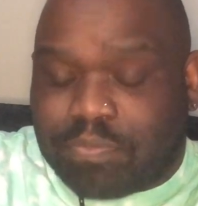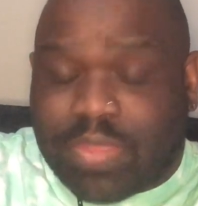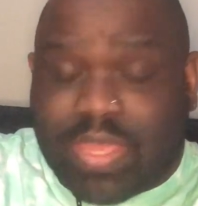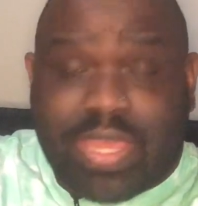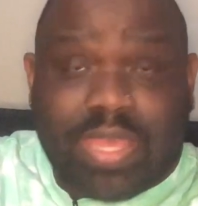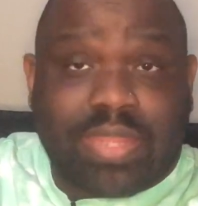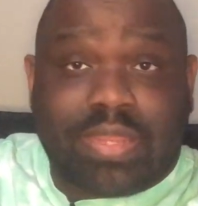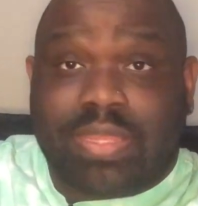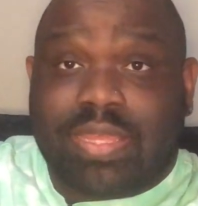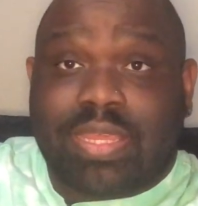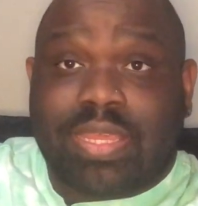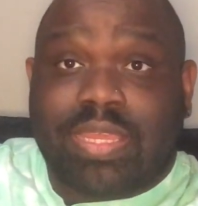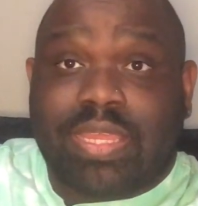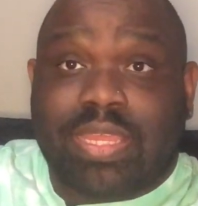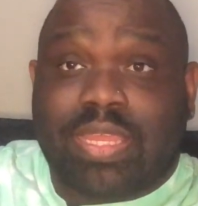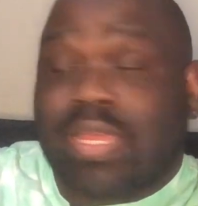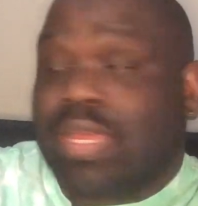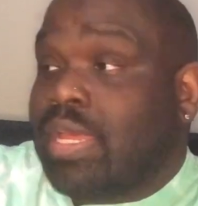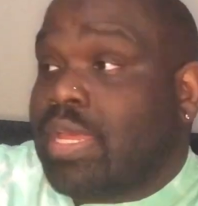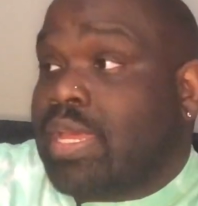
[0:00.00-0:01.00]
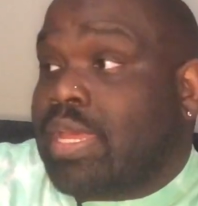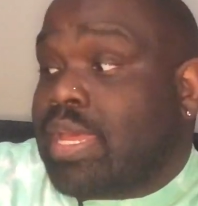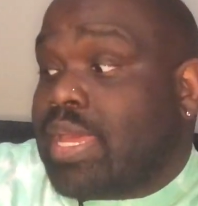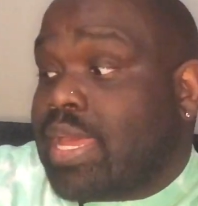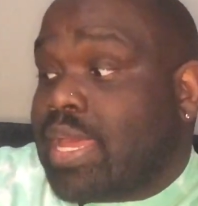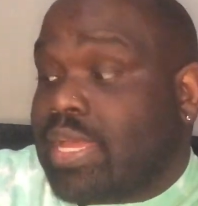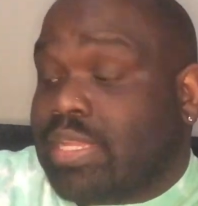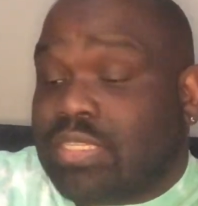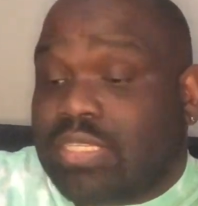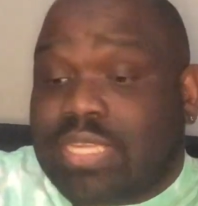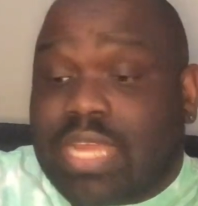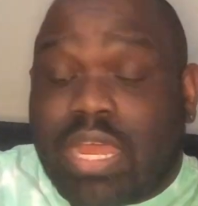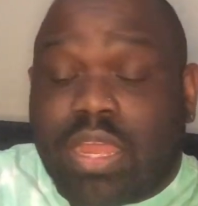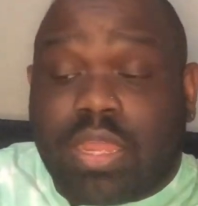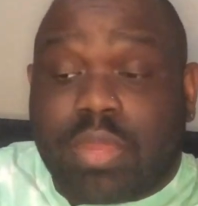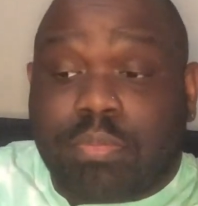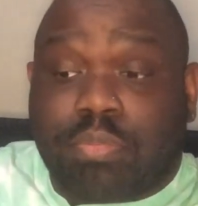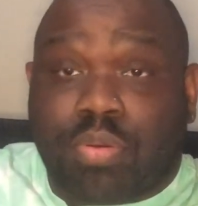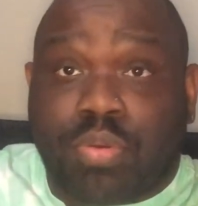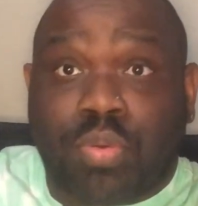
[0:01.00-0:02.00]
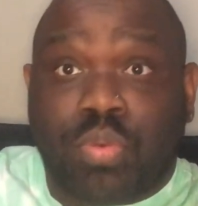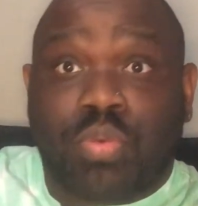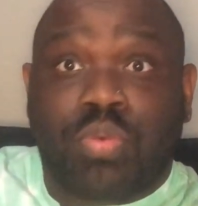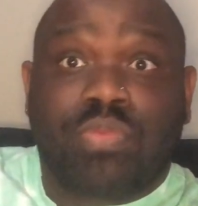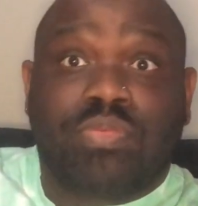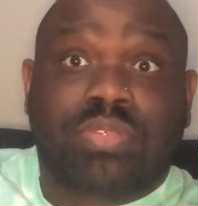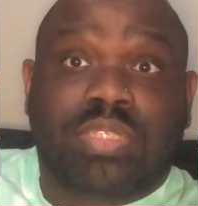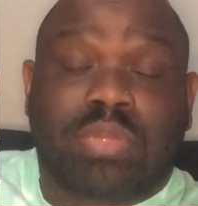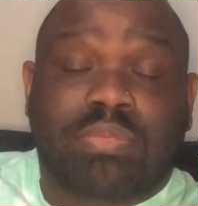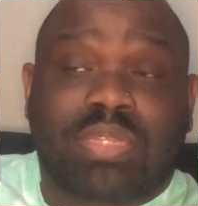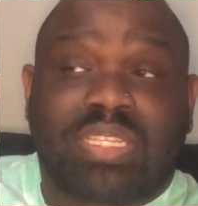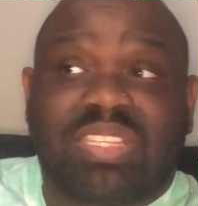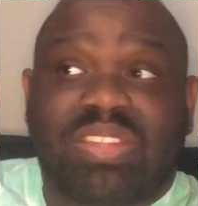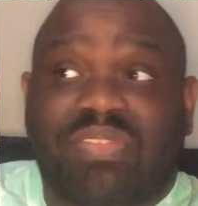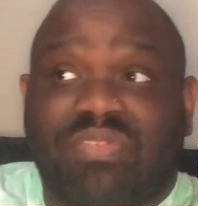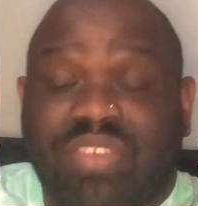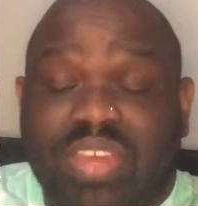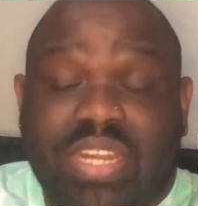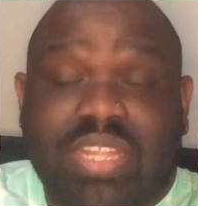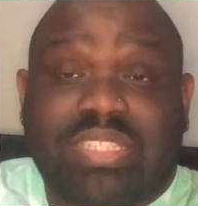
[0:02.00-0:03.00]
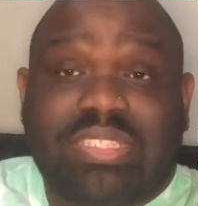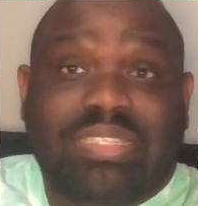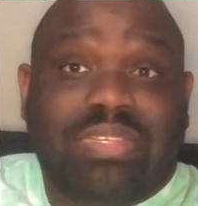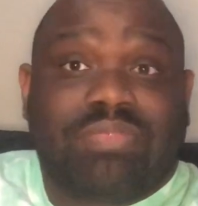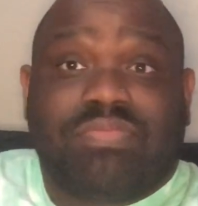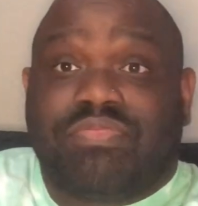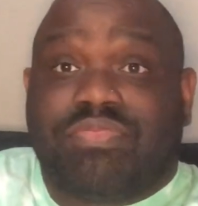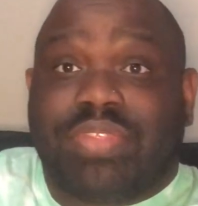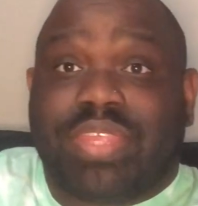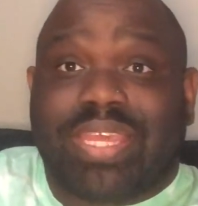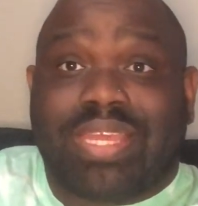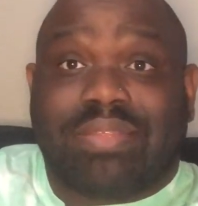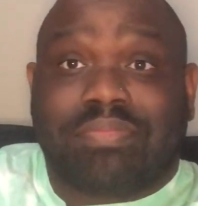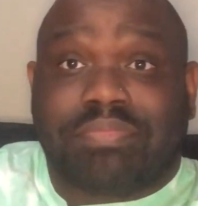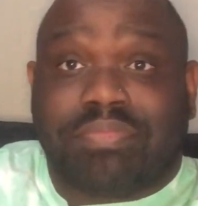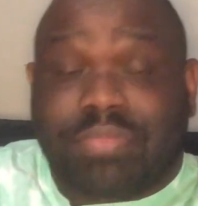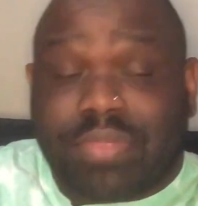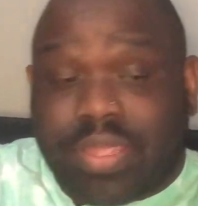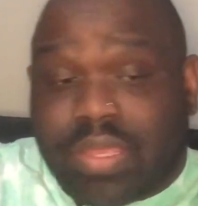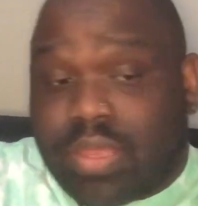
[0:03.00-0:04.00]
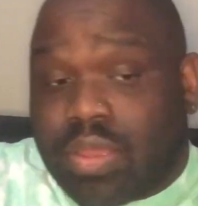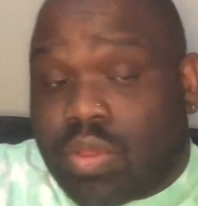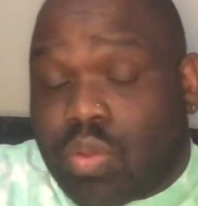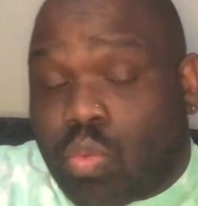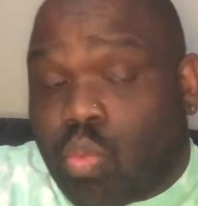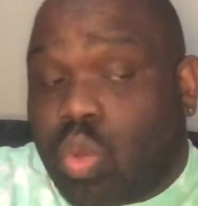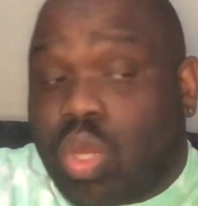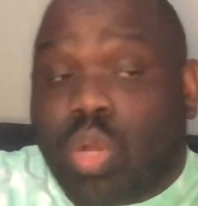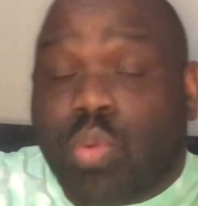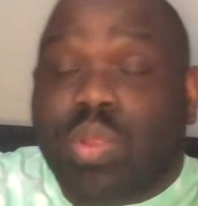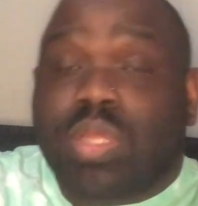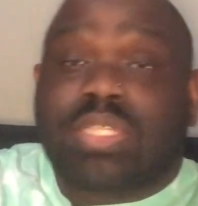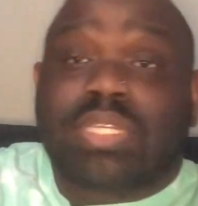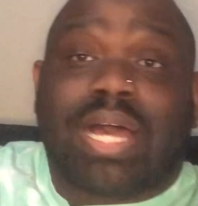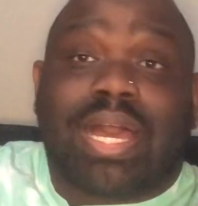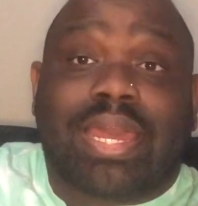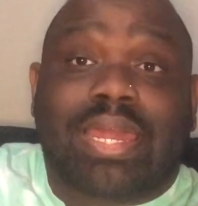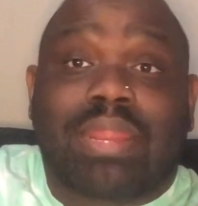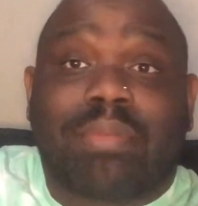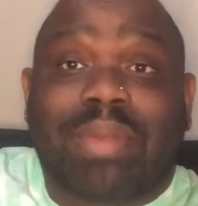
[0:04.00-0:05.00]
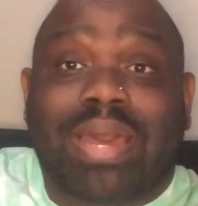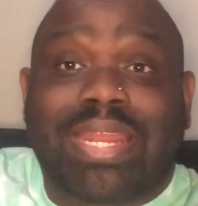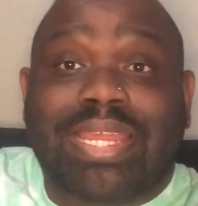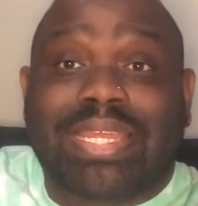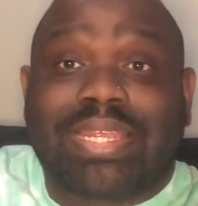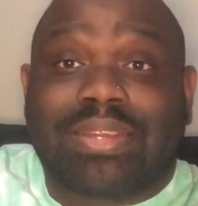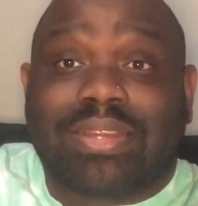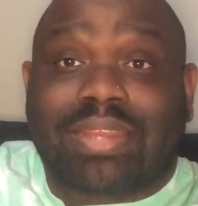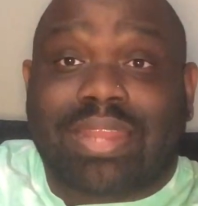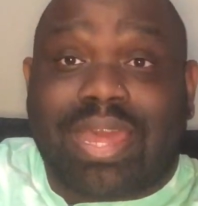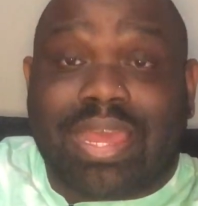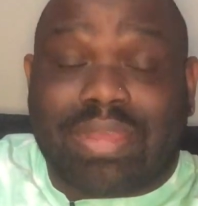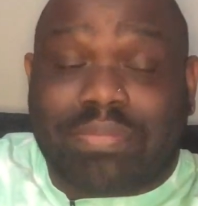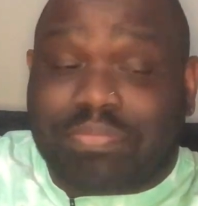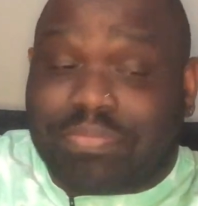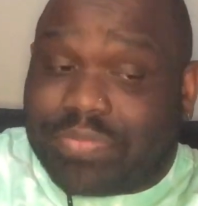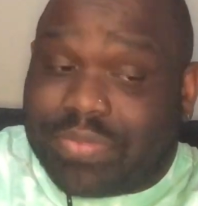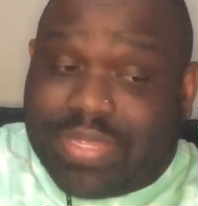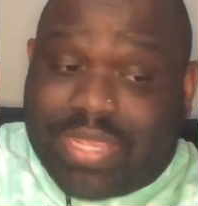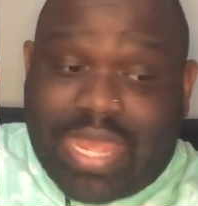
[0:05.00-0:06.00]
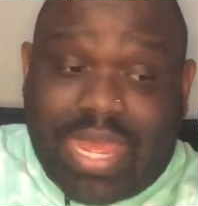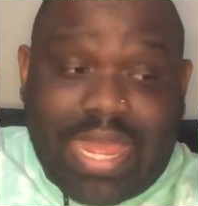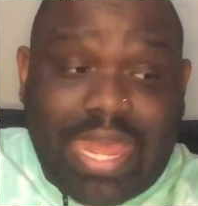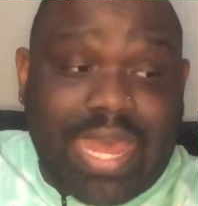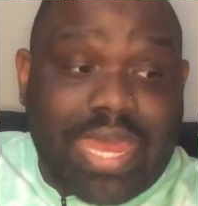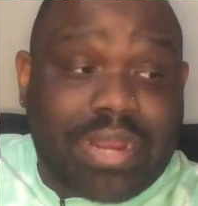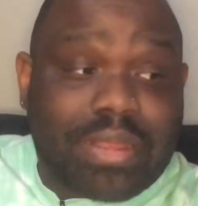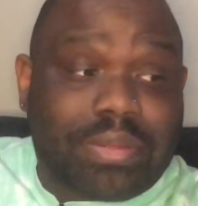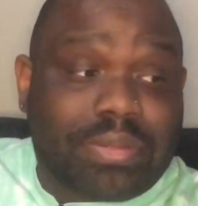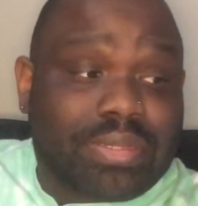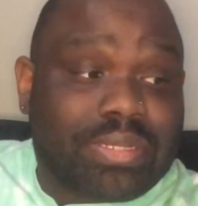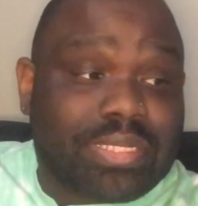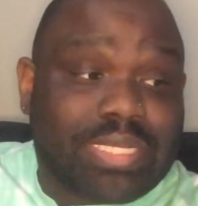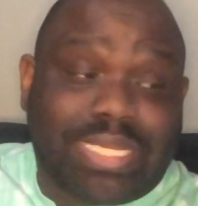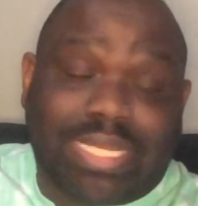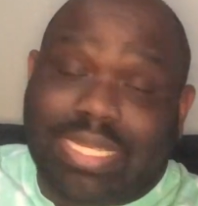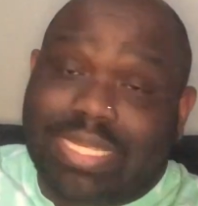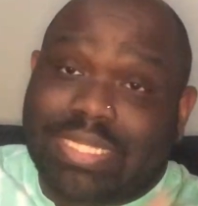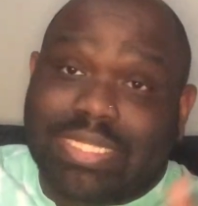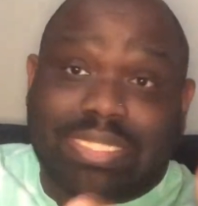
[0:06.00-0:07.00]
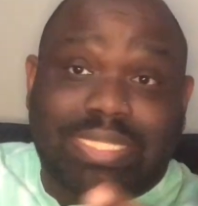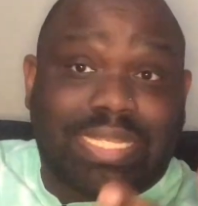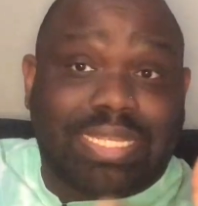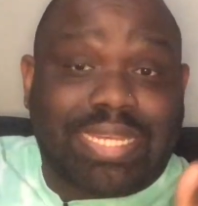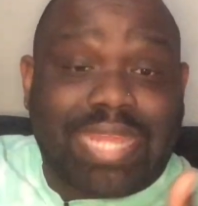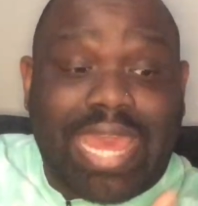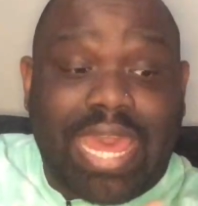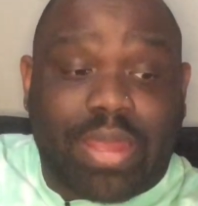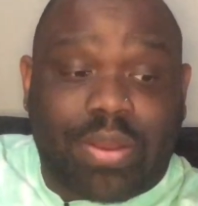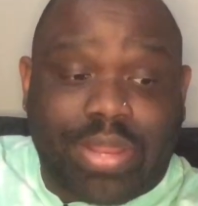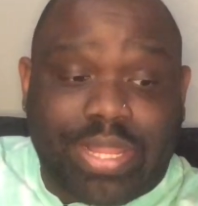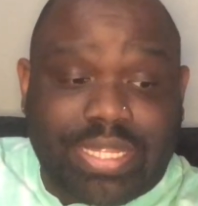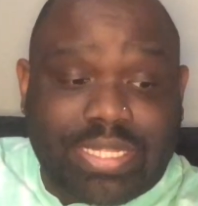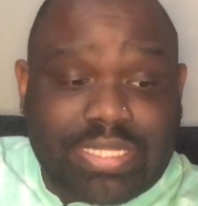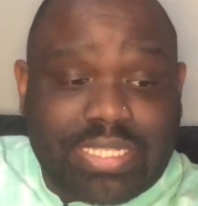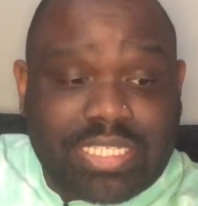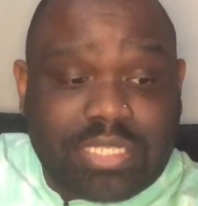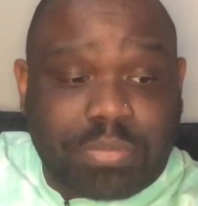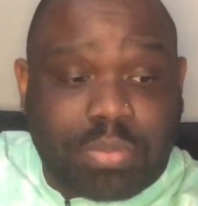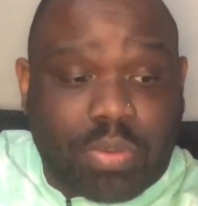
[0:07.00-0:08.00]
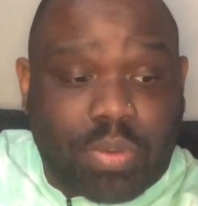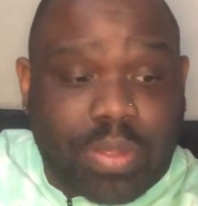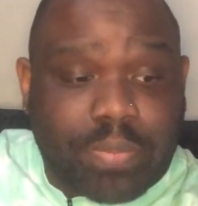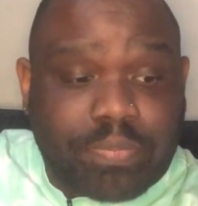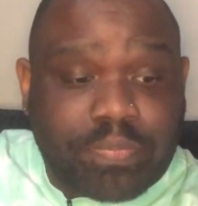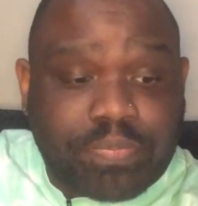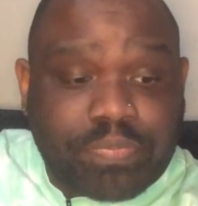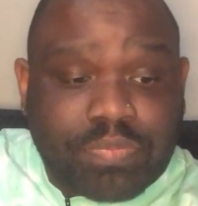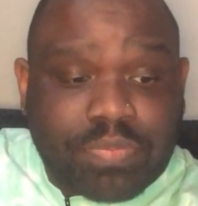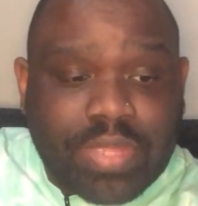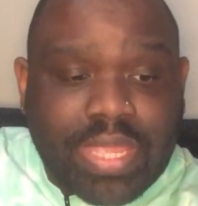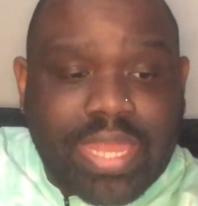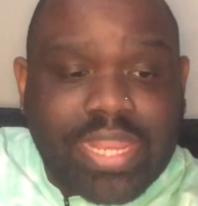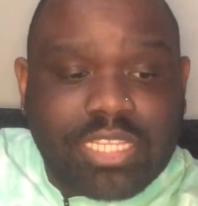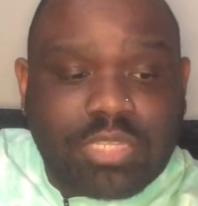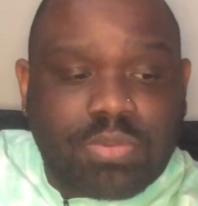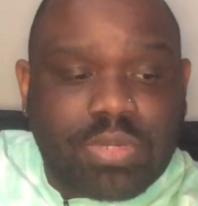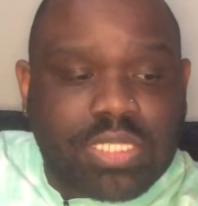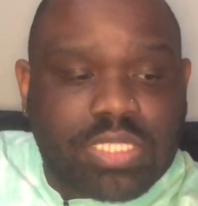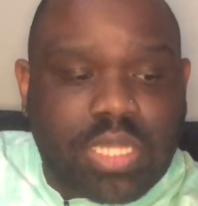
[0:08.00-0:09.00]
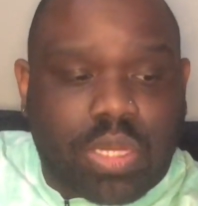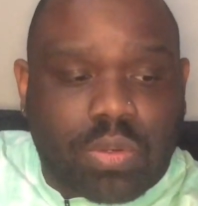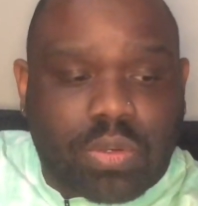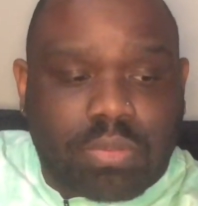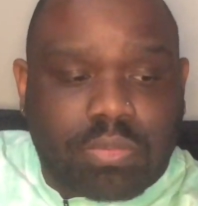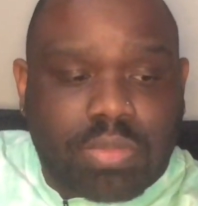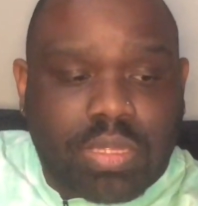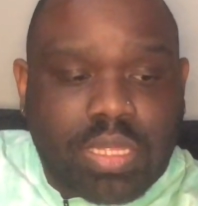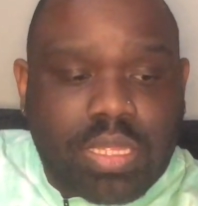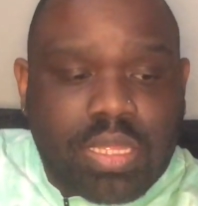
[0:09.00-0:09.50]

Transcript: And until y'all can prove something definitive, then what are we talking about here? Like, y'all gotta skedaddle at this point. And that's what he told him.